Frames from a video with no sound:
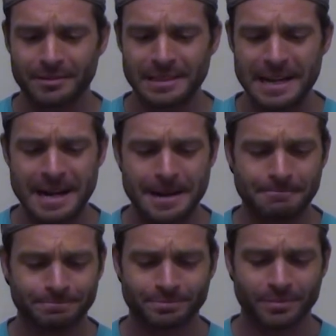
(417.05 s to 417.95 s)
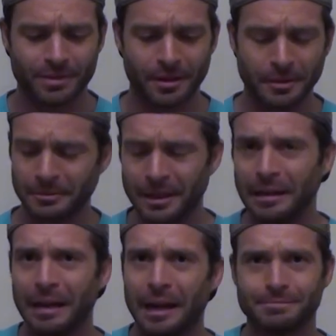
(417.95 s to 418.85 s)
Yeah.
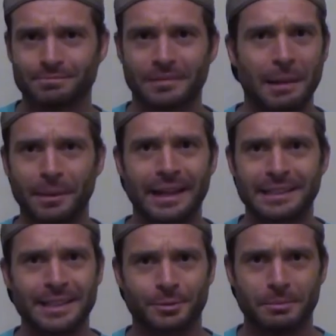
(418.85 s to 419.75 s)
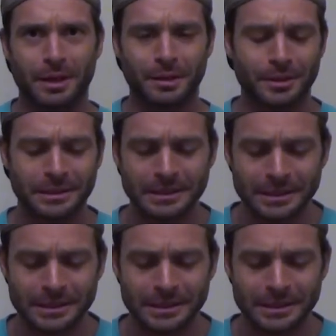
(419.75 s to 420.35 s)
I'm liking this one better.